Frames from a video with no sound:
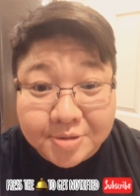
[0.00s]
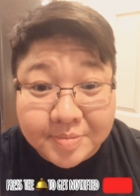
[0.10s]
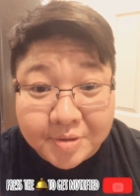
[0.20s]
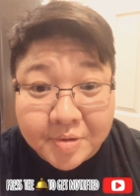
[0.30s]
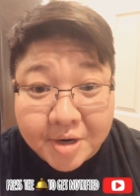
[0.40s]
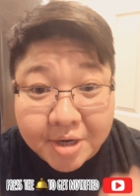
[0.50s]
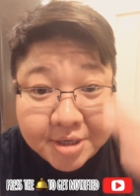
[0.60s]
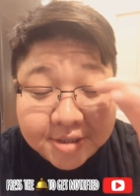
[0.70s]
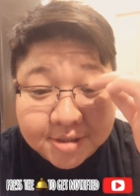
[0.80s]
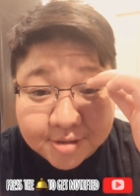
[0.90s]
to be quite
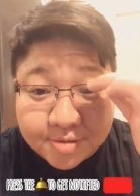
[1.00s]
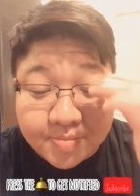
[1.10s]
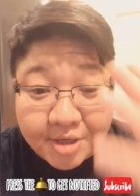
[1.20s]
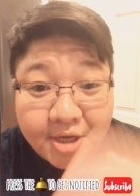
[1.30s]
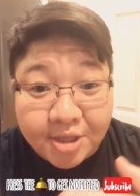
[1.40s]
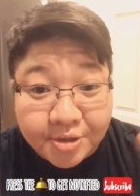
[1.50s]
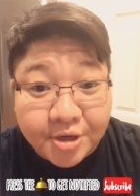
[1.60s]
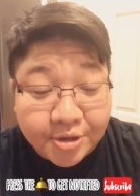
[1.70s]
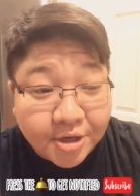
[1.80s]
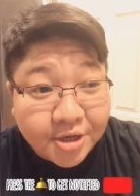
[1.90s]
honest. There's many other,